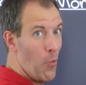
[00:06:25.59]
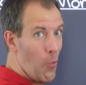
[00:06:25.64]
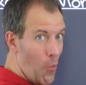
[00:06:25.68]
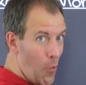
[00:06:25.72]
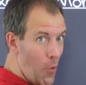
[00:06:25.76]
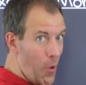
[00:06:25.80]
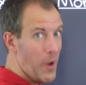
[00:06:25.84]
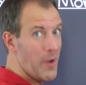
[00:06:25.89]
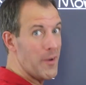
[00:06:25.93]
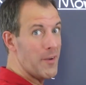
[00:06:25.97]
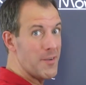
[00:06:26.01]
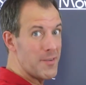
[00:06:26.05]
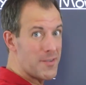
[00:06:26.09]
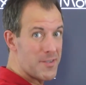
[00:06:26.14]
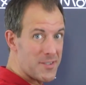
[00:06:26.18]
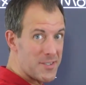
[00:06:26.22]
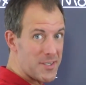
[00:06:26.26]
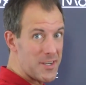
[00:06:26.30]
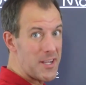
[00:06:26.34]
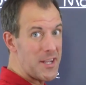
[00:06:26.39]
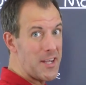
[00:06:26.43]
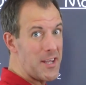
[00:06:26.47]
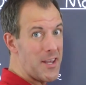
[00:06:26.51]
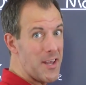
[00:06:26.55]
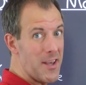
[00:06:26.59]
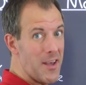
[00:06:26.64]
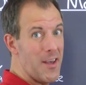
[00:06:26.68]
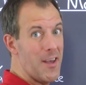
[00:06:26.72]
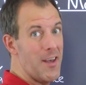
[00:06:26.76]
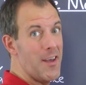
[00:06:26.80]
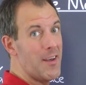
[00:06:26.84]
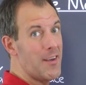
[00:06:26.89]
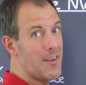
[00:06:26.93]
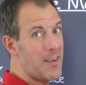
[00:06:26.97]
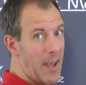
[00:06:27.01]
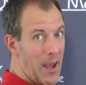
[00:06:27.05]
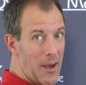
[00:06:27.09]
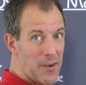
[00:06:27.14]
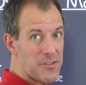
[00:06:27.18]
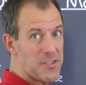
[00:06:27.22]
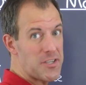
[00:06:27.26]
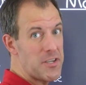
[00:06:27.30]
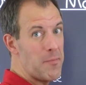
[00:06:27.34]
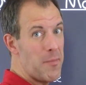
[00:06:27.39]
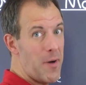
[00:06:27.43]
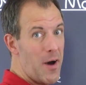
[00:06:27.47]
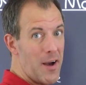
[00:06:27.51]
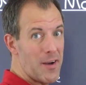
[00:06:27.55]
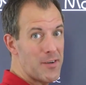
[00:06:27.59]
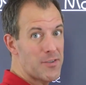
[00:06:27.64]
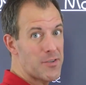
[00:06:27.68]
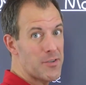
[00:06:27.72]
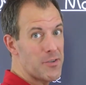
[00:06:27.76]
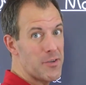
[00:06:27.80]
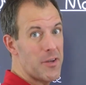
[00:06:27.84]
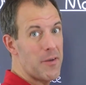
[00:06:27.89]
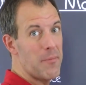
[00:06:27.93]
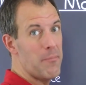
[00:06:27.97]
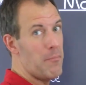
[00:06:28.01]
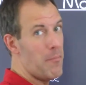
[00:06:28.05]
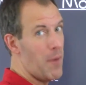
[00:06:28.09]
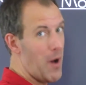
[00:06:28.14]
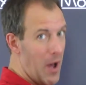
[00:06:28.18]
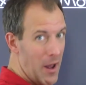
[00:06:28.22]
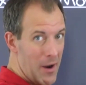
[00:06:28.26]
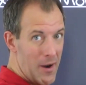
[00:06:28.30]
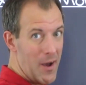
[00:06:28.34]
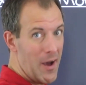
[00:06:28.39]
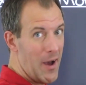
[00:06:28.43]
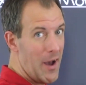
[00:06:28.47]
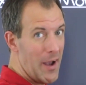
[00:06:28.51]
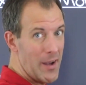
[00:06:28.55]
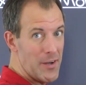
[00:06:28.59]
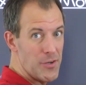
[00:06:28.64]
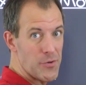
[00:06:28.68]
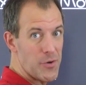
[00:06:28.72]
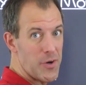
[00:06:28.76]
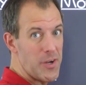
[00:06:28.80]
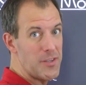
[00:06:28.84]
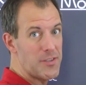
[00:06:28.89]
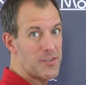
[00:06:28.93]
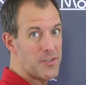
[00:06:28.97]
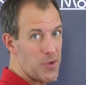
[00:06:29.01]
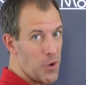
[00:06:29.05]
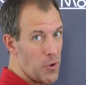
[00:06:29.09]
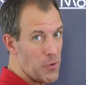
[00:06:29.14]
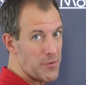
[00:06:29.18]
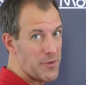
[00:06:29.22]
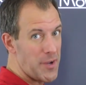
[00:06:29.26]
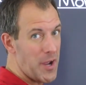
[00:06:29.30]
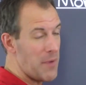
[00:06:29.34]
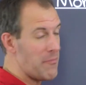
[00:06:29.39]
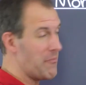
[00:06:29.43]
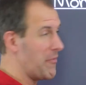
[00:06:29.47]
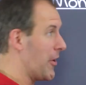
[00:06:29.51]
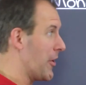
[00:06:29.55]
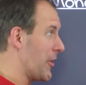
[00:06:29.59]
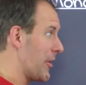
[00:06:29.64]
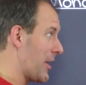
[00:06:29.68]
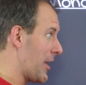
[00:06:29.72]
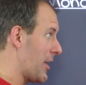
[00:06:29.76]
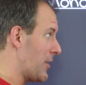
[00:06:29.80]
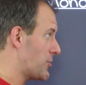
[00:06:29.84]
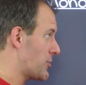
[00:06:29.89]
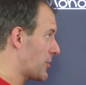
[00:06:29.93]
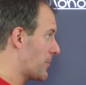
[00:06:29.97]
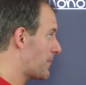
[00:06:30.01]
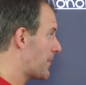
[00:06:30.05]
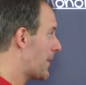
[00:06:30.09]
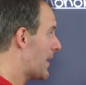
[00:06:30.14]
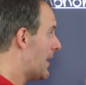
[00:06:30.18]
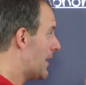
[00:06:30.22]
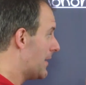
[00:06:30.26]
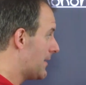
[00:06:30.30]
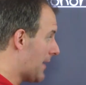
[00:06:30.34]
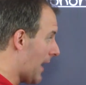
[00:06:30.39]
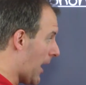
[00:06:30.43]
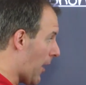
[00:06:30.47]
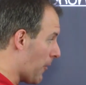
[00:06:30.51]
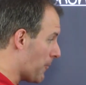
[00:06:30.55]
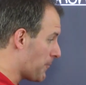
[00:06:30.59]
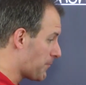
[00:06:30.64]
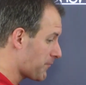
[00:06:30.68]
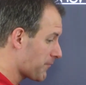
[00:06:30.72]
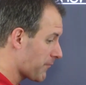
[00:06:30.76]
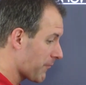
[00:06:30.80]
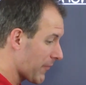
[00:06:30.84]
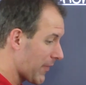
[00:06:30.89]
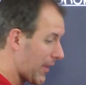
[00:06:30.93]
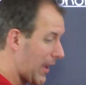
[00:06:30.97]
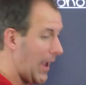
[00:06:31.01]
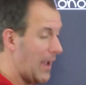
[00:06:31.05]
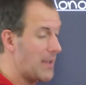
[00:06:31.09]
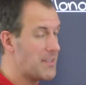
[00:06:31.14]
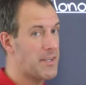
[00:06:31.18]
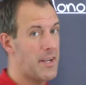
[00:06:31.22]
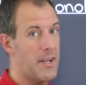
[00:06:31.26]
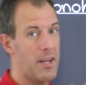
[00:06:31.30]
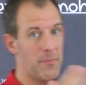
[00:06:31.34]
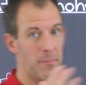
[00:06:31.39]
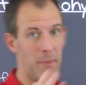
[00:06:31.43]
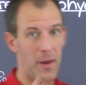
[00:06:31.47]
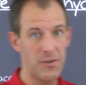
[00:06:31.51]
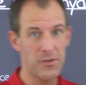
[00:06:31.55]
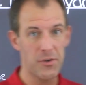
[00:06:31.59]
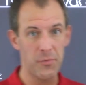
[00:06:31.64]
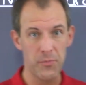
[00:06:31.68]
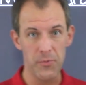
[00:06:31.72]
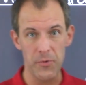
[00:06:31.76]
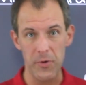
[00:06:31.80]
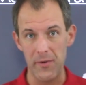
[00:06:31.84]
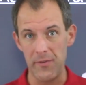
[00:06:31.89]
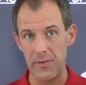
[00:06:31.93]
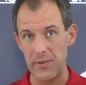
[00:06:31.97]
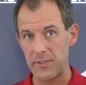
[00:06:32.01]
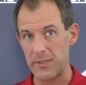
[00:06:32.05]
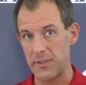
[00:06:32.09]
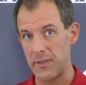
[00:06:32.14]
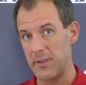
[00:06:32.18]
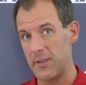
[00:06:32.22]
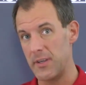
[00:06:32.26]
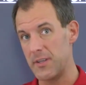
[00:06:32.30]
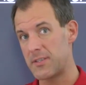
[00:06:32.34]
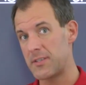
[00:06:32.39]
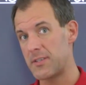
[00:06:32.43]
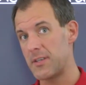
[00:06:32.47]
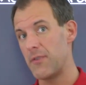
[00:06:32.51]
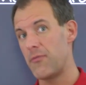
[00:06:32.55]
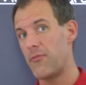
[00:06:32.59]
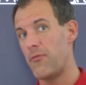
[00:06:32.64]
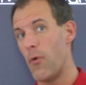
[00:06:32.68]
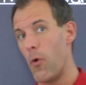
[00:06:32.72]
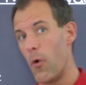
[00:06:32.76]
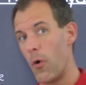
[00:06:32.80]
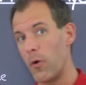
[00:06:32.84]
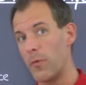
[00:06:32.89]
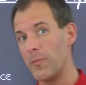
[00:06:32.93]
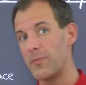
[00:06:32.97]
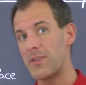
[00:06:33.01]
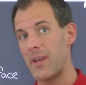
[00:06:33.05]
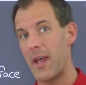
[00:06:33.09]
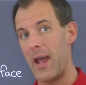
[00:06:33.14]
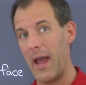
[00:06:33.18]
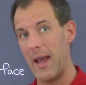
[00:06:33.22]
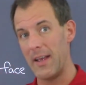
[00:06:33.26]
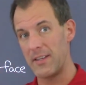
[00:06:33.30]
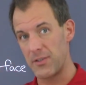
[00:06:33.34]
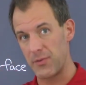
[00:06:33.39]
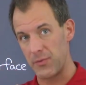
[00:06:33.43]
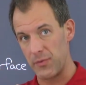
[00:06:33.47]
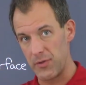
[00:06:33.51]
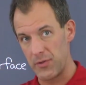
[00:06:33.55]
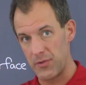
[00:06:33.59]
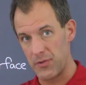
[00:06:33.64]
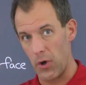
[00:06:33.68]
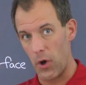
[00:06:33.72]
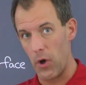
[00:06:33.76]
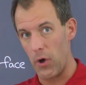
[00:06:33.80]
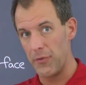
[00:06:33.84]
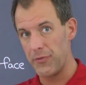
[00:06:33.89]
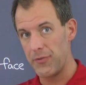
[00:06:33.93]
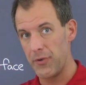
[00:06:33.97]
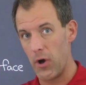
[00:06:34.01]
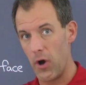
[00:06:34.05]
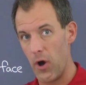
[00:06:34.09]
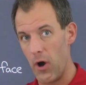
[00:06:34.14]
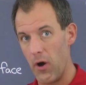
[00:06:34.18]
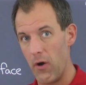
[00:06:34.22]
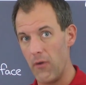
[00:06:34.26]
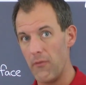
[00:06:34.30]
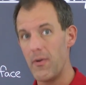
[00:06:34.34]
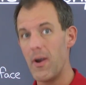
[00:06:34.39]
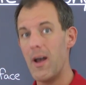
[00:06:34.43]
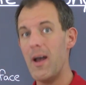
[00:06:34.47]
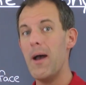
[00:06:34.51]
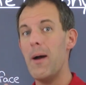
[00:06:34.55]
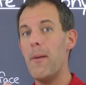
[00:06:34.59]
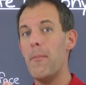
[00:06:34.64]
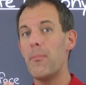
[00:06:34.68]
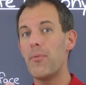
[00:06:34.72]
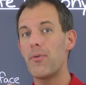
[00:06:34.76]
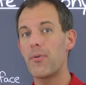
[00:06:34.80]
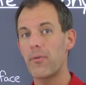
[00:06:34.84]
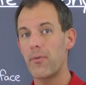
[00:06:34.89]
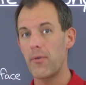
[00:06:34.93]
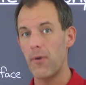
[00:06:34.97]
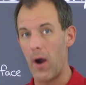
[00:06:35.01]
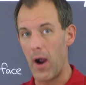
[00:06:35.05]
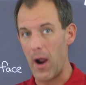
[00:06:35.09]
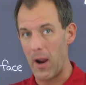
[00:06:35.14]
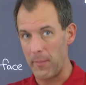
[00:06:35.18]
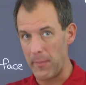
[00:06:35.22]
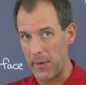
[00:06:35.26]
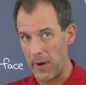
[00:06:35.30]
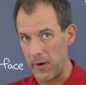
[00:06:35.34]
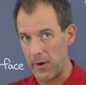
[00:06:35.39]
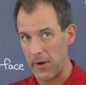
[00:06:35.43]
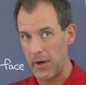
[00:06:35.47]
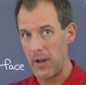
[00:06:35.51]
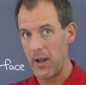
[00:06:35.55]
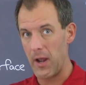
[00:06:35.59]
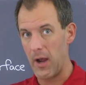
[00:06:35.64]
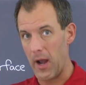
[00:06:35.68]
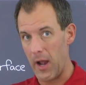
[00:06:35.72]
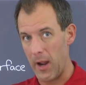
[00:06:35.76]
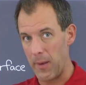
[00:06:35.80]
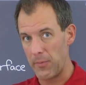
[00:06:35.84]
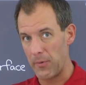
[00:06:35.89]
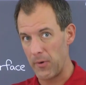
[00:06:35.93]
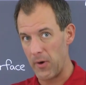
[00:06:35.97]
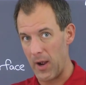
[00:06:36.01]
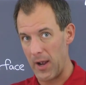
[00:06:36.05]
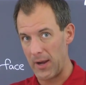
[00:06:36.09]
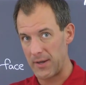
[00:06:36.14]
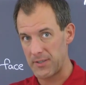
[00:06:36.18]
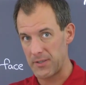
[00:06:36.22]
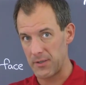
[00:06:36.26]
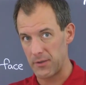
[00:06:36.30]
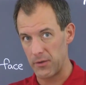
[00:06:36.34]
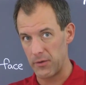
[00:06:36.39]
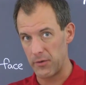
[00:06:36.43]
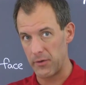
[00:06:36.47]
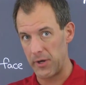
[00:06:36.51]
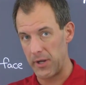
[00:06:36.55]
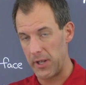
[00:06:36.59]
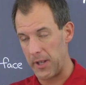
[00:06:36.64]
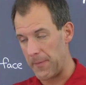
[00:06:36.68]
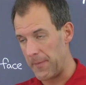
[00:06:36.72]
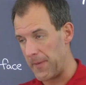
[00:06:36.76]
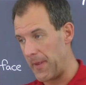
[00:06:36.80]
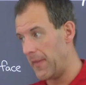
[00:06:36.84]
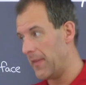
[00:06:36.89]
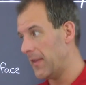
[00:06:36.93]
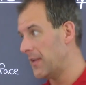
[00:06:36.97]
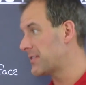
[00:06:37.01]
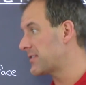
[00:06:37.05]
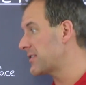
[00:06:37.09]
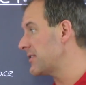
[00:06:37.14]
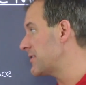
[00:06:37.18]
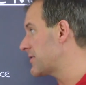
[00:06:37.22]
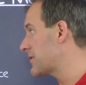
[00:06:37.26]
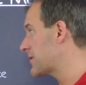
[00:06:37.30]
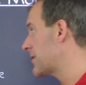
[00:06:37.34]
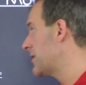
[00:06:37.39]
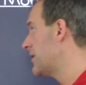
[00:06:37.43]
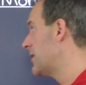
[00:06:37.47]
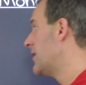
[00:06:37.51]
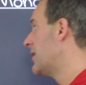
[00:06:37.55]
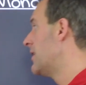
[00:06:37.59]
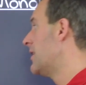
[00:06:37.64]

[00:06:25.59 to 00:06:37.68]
1C calcium oxalate monohydrate stone type variation. Now, as I had mentioned previously, this forms as a result of primary hyperoxaluria, and this is